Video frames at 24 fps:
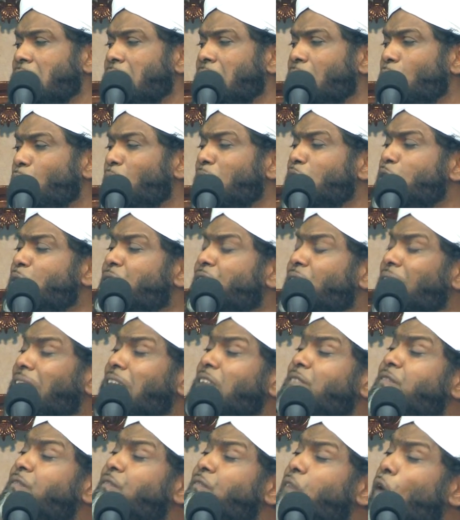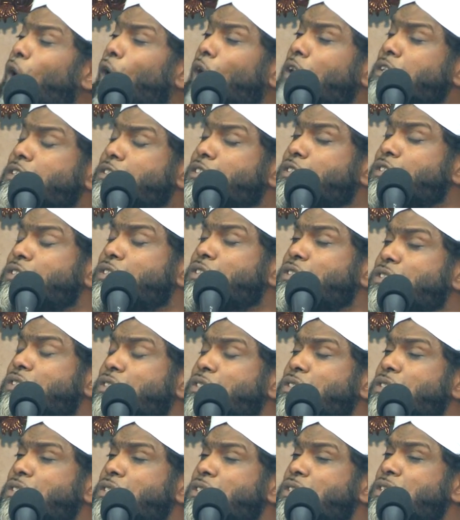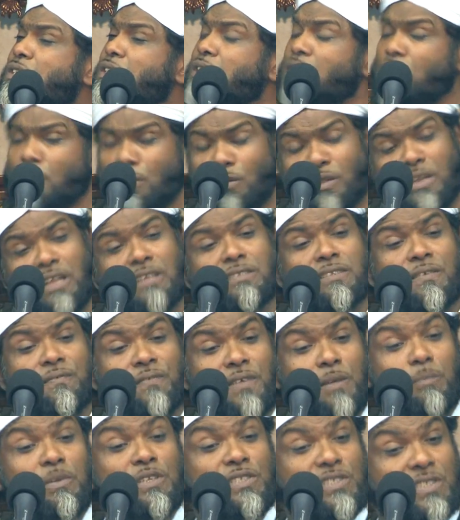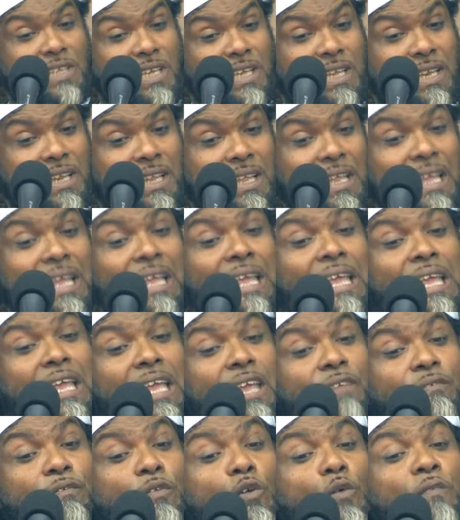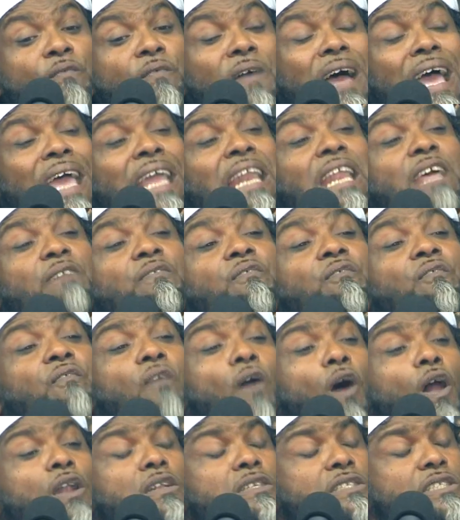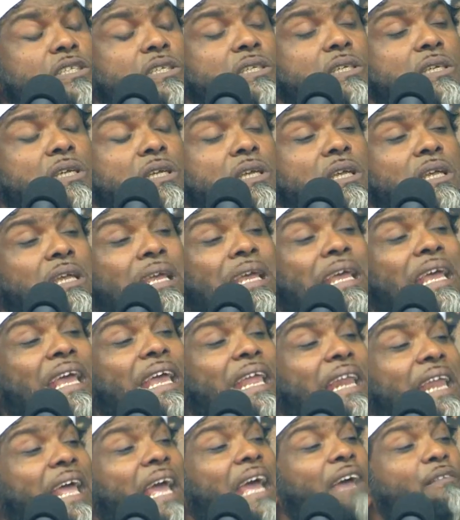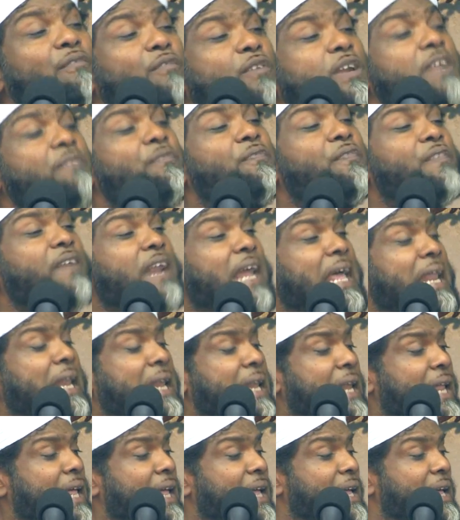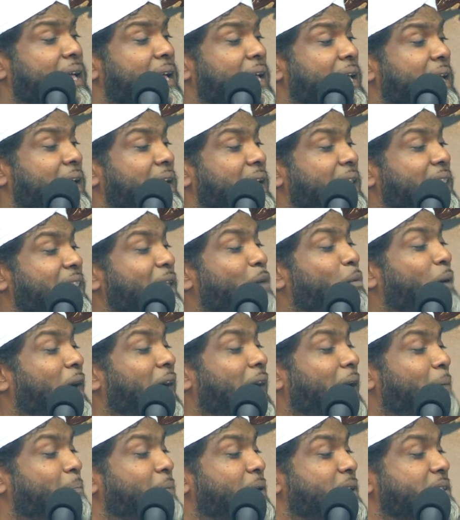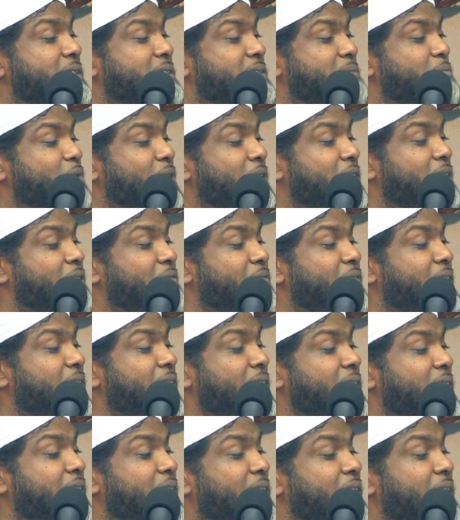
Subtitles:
When you find faults, you know, there's a famous saying, if you find a fault in every friend, then what happens, Brother Irfan?